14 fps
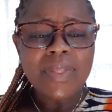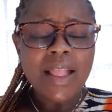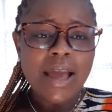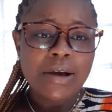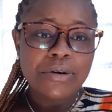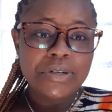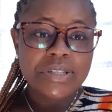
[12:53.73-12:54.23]

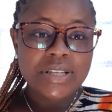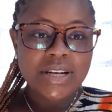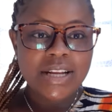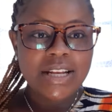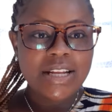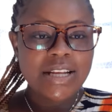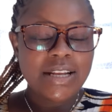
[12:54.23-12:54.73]
I was
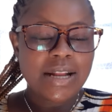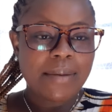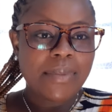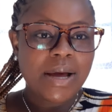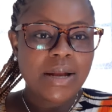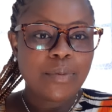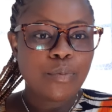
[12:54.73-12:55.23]
really in a
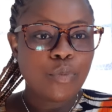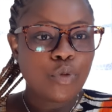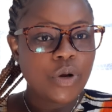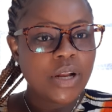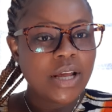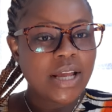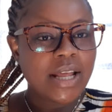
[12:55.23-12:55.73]
bad
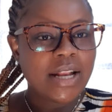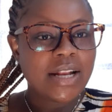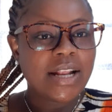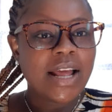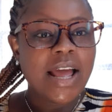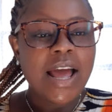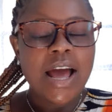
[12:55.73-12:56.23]
mood, and
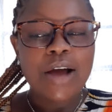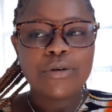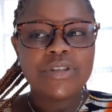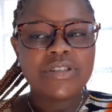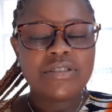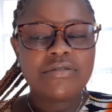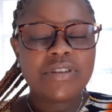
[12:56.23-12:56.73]
I
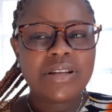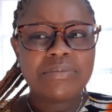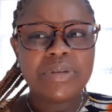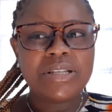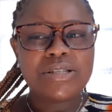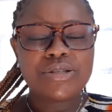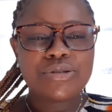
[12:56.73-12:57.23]
would even
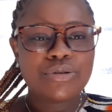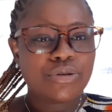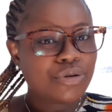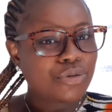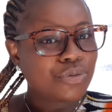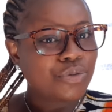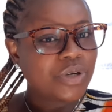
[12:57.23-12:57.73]
be so
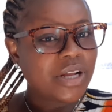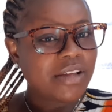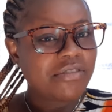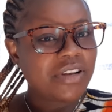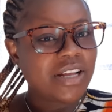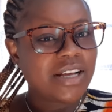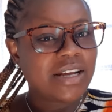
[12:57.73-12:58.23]
rude. I
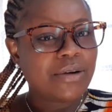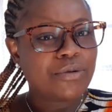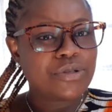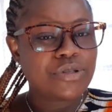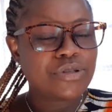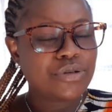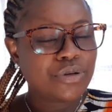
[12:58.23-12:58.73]
feel like I
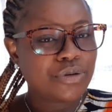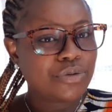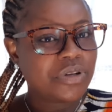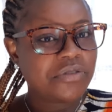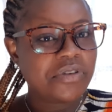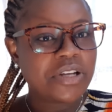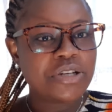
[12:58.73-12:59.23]
was so rude
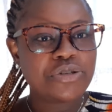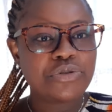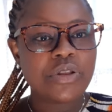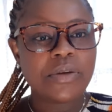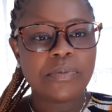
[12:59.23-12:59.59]
even to the